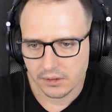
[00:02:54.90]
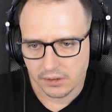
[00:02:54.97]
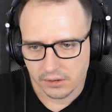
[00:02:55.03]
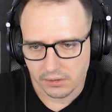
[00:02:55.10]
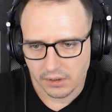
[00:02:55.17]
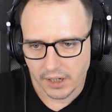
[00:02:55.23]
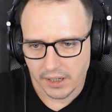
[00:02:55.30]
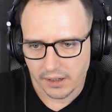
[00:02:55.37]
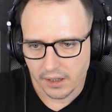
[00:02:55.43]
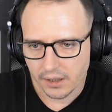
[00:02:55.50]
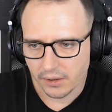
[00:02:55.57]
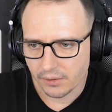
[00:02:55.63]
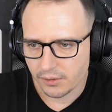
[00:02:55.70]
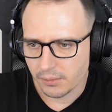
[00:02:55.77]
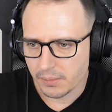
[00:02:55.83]
right out
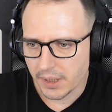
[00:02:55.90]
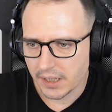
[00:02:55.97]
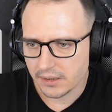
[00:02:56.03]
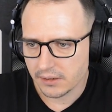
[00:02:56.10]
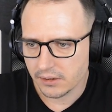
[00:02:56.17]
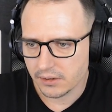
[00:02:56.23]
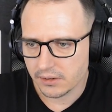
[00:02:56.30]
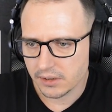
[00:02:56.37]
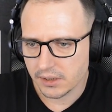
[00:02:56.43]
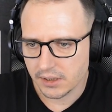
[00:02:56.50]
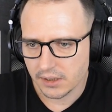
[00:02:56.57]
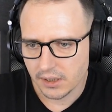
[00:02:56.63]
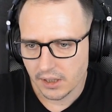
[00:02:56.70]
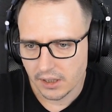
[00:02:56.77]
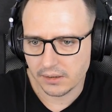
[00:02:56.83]
of the bat, you
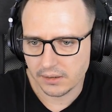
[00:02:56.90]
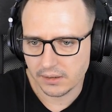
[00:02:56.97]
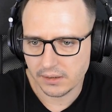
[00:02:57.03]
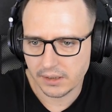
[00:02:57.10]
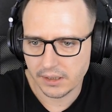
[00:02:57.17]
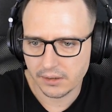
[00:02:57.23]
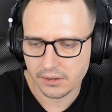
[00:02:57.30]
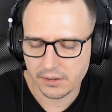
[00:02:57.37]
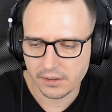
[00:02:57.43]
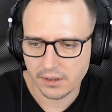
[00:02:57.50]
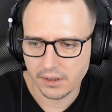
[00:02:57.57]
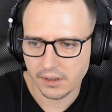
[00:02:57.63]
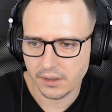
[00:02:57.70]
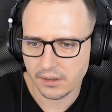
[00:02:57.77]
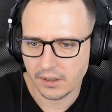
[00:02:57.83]
see there's
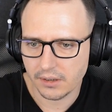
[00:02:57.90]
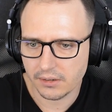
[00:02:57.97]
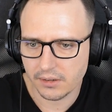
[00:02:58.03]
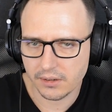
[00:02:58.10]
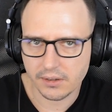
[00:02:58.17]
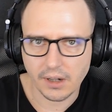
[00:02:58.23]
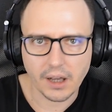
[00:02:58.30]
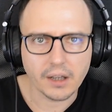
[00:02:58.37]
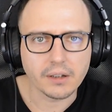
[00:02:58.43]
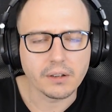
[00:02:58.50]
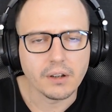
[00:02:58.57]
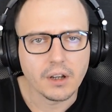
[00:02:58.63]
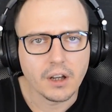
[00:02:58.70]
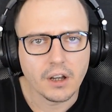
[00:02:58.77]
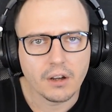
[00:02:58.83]
this line
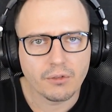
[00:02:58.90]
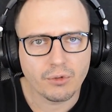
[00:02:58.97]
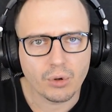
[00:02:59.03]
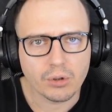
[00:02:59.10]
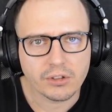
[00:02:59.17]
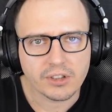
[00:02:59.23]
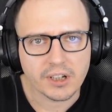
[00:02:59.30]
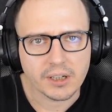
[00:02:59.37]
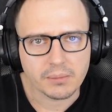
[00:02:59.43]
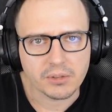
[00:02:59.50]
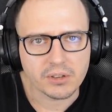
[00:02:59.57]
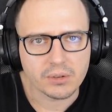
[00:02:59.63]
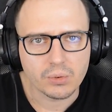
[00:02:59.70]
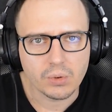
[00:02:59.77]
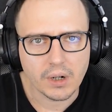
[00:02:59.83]
4
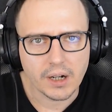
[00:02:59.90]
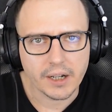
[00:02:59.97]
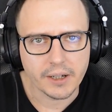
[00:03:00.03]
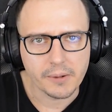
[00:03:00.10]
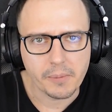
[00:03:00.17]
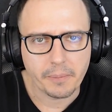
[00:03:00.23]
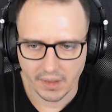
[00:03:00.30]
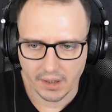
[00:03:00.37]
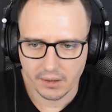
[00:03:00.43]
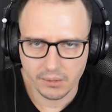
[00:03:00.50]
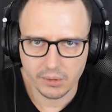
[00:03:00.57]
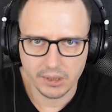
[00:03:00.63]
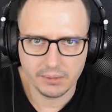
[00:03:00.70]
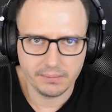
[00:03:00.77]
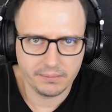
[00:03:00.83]
times. Why?
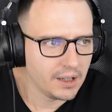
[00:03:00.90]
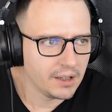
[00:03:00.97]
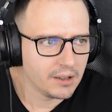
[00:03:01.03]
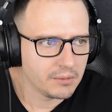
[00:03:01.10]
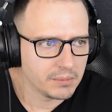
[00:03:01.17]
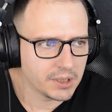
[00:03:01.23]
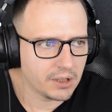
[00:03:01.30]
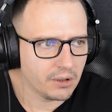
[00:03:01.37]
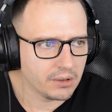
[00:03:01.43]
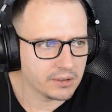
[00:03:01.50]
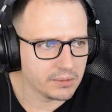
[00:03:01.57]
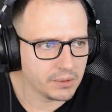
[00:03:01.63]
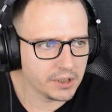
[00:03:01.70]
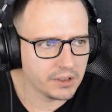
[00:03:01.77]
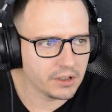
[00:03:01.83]
Well,
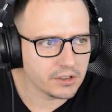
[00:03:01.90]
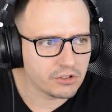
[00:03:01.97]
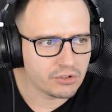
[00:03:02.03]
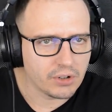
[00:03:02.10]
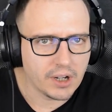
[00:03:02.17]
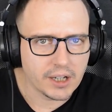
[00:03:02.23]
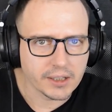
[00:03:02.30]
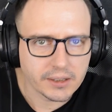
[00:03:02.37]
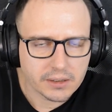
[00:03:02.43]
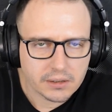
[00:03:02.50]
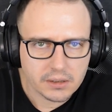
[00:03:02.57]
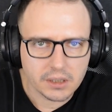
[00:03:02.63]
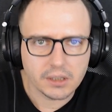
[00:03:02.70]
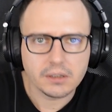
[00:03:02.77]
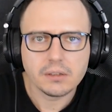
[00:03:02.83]
because we're not dry,
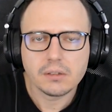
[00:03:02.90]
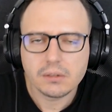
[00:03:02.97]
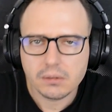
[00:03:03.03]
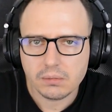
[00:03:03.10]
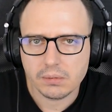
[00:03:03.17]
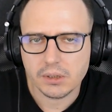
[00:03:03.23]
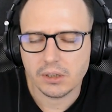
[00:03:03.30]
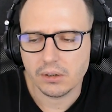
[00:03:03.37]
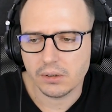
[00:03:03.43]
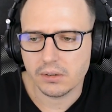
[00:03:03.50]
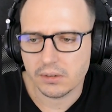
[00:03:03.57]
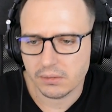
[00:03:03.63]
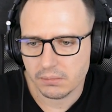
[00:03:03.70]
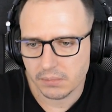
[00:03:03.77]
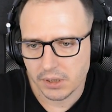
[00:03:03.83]
okay?
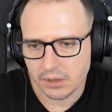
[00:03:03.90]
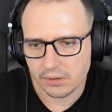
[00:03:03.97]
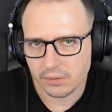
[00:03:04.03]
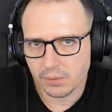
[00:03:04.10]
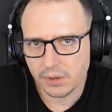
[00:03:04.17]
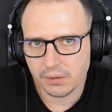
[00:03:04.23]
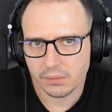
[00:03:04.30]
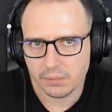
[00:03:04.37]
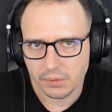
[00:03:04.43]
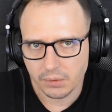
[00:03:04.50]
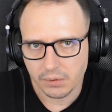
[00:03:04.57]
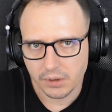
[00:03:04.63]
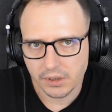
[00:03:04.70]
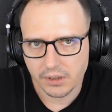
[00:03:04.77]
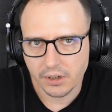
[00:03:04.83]
Because we
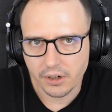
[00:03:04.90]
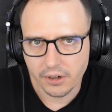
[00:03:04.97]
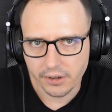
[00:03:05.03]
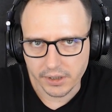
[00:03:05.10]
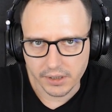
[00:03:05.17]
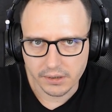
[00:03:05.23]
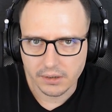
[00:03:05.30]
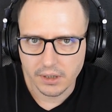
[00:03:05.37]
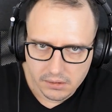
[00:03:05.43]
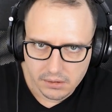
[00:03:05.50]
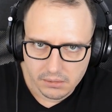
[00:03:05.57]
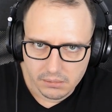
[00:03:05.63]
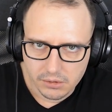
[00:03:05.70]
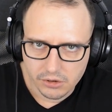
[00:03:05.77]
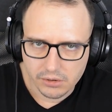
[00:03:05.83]
were in a hurry.
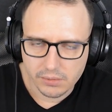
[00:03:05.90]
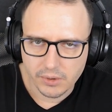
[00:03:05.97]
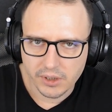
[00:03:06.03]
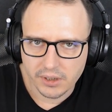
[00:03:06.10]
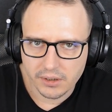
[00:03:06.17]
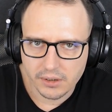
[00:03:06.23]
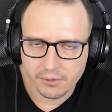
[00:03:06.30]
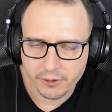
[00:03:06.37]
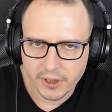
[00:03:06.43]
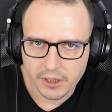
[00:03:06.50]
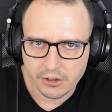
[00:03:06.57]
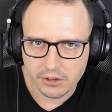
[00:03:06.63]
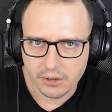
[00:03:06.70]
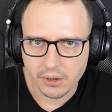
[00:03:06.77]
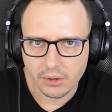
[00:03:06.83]
We just wanted to
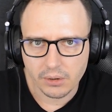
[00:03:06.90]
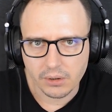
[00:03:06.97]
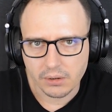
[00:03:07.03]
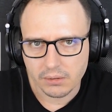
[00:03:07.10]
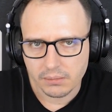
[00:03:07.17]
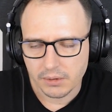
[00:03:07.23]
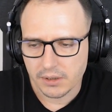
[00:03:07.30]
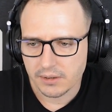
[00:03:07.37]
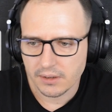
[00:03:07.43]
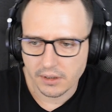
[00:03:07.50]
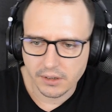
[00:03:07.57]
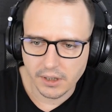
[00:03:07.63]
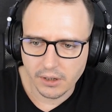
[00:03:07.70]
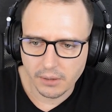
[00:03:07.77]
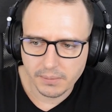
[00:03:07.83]
finish the code, but it's
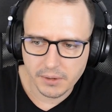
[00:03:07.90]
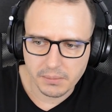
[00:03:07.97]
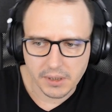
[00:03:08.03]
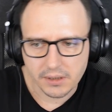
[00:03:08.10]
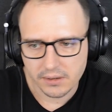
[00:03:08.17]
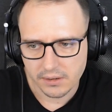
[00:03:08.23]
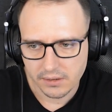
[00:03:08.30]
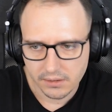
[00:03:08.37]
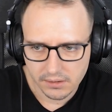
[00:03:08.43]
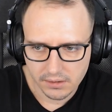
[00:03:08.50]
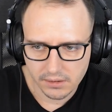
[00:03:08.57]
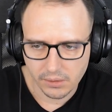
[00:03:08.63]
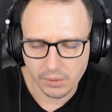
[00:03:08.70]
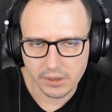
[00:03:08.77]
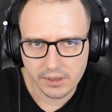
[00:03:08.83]
not yet optimized.
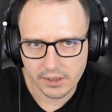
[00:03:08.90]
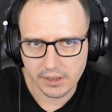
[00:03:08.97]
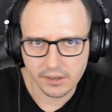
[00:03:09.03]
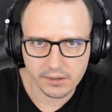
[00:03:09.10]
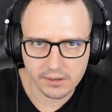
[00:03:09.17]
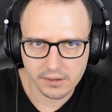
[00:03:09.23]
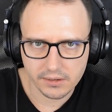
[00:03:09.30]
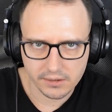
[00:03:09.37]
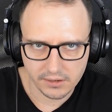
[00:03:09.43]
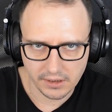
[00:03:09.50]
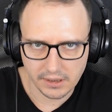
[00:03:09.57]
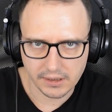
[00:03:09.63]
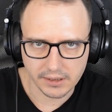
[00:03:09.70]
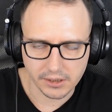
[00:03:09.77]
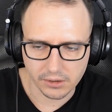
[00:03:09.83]
So what he's
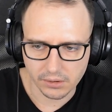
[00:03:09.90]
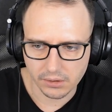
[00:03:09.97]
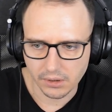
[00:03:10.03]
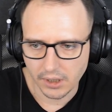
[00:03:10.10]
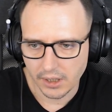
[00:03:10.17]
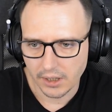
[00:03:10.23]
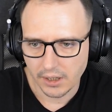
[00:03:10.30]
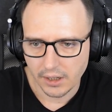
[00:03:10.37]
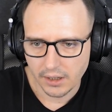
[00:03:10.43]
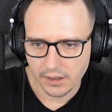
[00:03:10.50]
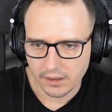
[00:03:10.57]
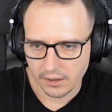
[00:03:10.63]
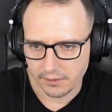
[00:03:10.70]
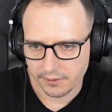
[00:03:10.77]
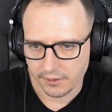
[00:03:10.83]
telling you,
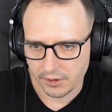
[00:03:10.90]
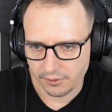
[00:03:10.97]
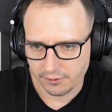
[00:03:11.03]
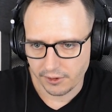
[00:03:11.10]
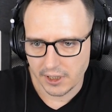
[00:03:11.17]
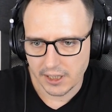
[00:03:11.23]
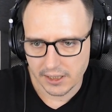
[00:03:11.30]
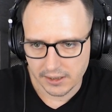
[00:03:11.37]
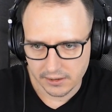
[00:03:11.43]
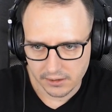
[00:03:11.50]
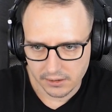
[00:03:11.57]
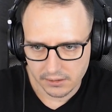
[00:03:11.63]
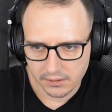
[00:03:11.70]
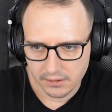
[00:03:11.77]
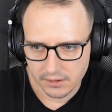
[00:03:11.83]
if you
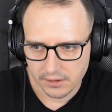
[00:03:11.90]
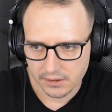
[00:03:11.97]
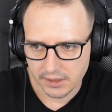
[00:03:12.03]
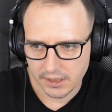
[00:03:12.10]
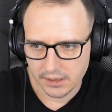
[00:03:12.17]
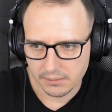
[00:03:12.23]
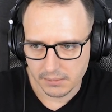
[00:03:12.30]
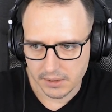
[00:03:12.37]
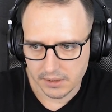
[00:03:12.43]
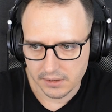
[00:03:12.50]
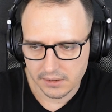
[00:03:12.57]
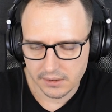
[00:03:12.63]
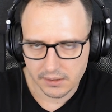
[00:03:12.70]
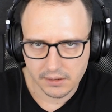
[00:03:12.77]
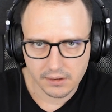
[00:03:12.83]
find
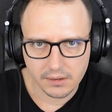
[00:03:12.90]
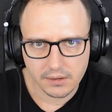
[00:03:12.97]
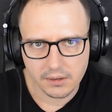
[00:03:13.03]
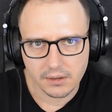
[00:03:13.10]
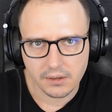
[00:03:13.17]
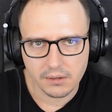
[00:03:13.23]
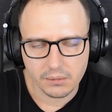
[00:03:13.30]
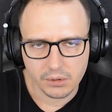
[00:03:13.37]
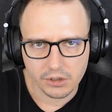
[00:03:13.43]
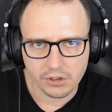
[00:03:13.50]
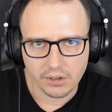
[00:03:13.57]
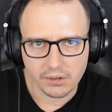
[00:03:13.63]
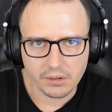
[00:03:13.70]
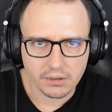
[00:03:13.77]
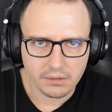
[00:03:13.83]
statements which
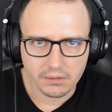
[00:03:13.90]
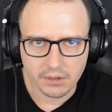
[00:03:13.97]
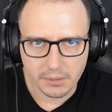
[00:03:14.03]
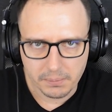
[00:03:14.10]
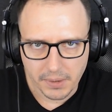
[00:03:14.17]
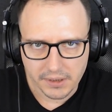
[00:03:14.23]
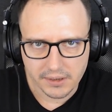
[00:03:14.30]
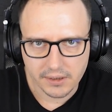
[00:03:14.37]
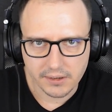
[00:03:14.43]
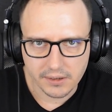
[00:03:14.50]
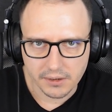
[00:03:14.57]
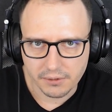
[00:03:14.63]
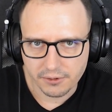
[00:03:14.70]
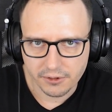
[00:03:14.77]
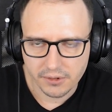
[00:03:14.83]
are
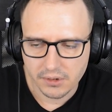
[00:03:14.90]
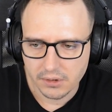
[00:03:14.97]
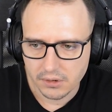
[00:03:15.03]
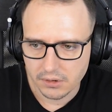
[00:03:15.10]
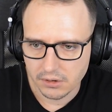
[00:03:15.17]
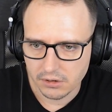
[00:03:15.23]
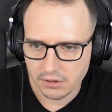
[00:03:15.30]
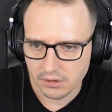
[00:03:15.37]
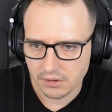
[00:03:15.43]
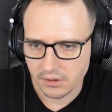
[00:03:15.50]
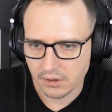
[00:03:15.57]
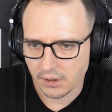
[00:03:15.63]
repetitive, you should